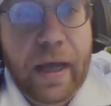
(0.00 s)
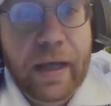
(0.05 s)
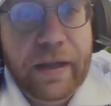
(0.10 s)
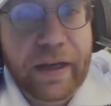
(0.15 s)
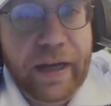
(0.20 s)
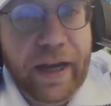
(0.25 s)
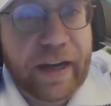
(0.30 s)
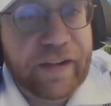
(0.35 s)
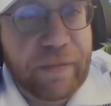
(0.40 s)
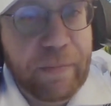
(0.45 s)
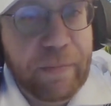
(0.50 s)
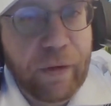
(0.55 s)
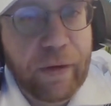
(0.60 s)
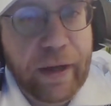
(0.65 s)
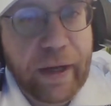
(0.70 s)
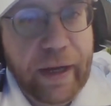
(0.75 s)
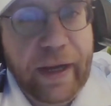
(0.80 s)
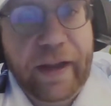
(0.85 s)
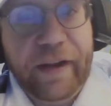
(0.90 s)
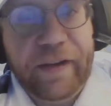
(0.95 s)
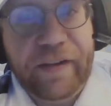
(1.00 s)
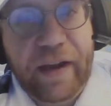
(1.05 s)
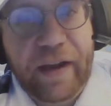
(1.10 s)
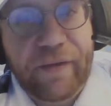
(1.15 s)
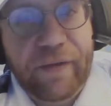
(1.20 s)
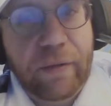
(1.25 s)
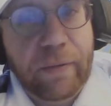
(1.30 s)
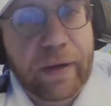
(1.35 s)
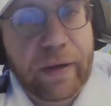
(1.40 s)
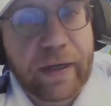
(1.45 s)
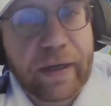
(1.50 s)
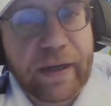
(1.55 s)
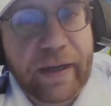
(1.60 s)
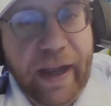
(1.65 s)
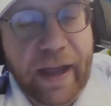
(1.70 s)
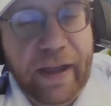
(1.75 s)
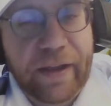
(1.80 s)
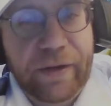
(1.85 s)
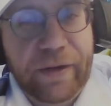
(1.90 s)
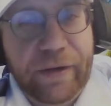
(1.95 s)
The next morning, as
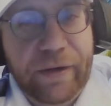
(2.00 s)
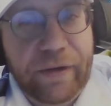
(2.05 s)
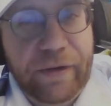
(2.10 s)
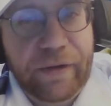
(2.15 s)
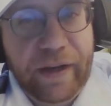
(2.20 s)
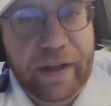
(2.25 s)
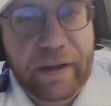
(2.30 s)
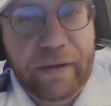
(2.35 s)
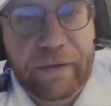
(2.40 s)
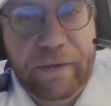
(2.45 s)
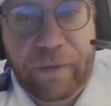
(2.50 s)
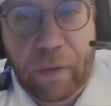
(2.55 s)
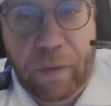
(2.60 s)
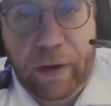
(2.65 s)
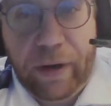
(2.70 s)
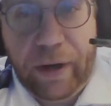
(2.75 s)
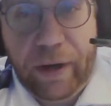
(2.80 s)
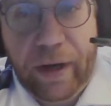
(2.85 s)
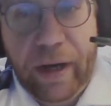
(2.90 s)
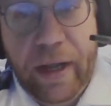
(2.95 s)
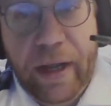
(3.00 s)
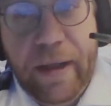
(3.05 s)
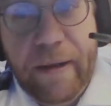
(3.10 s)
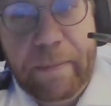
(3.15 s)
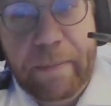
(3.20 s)
everyone gathers in the foyer,